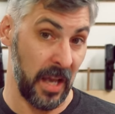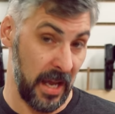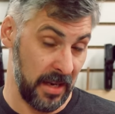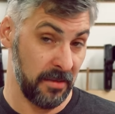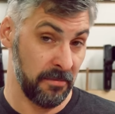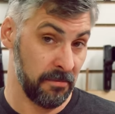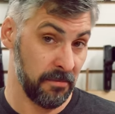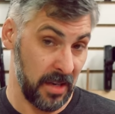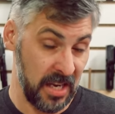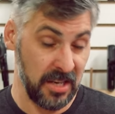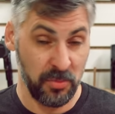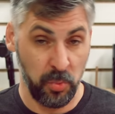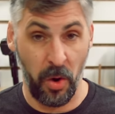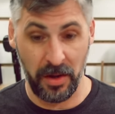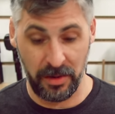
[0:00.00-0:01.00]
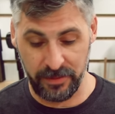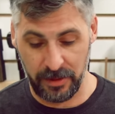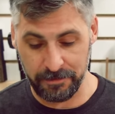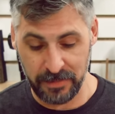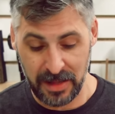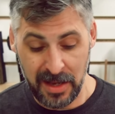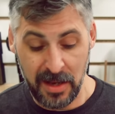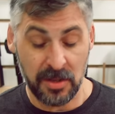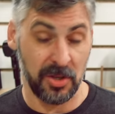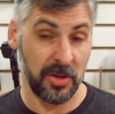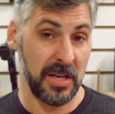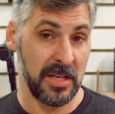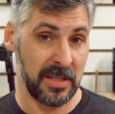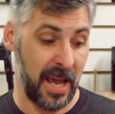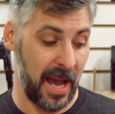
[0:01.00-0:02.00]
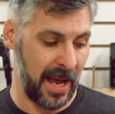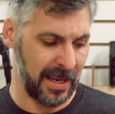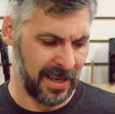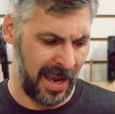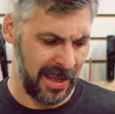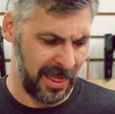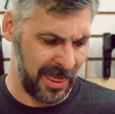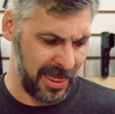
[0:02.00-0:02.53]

and he's one of them. So he's got, I